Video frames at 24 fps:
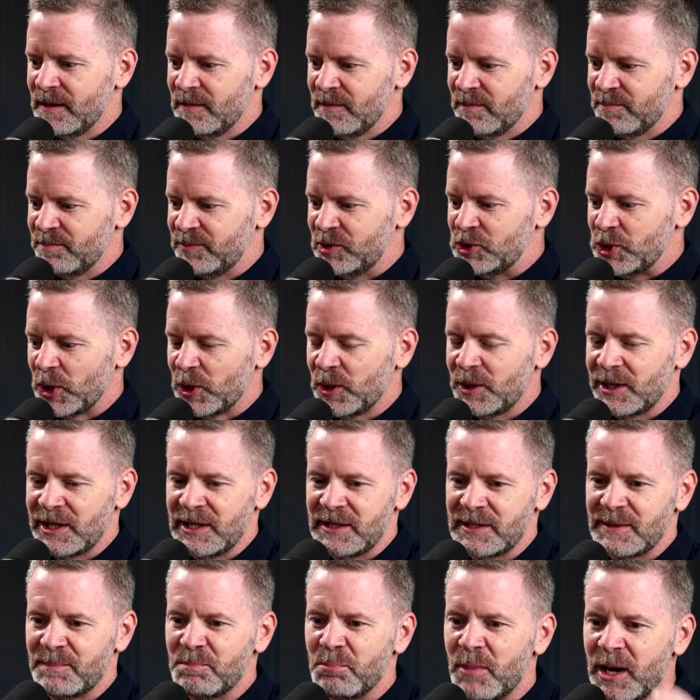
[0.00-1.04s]
dirt
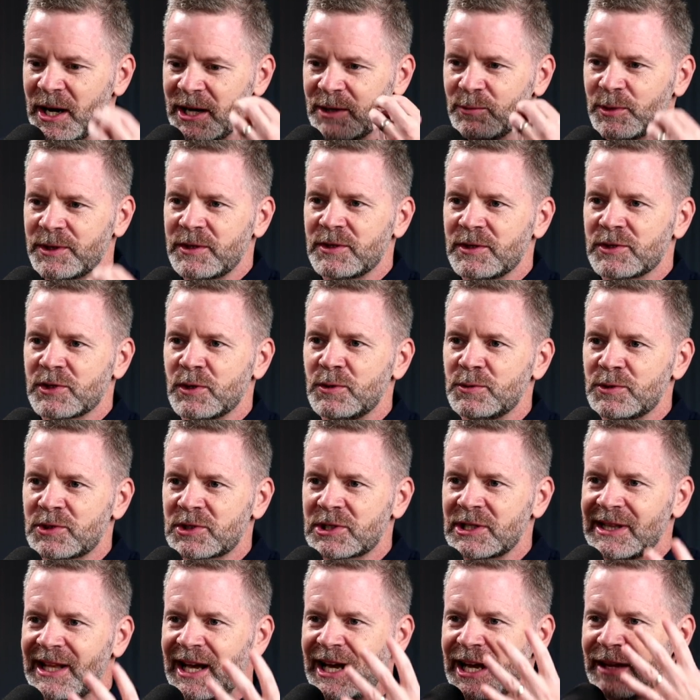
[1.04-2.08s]
into mud with his own
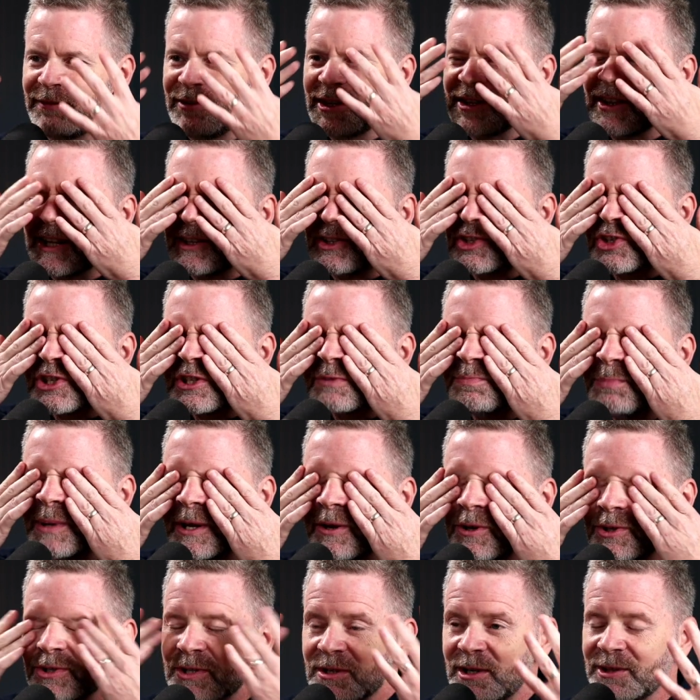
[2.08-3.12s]
saliva and then
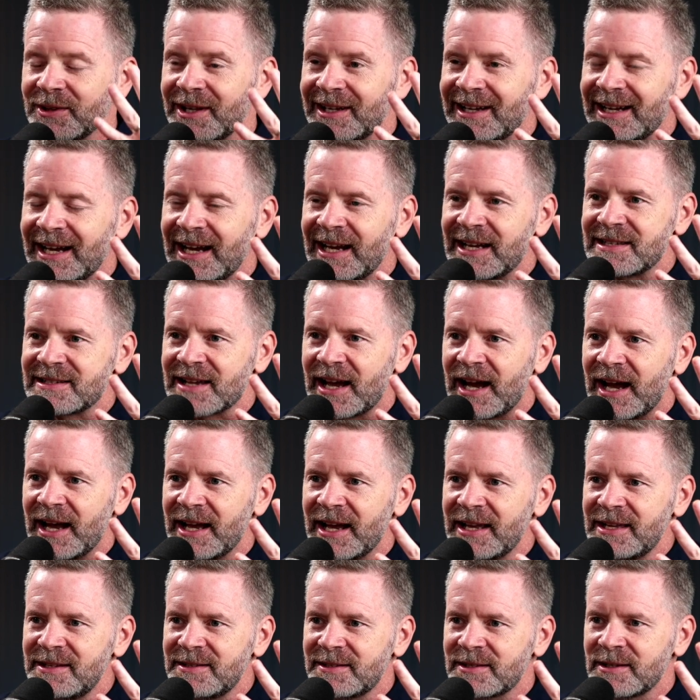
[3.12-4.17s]
smears it on the guy's
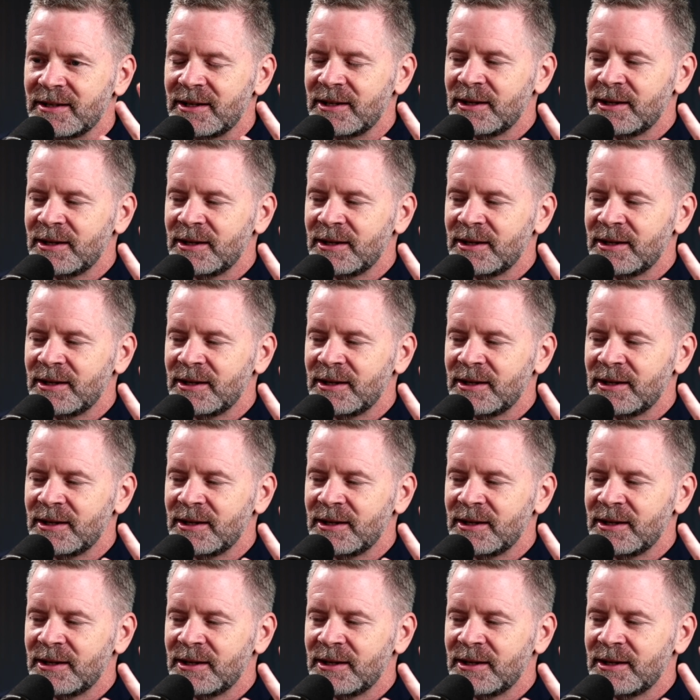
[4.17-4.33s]
eyes,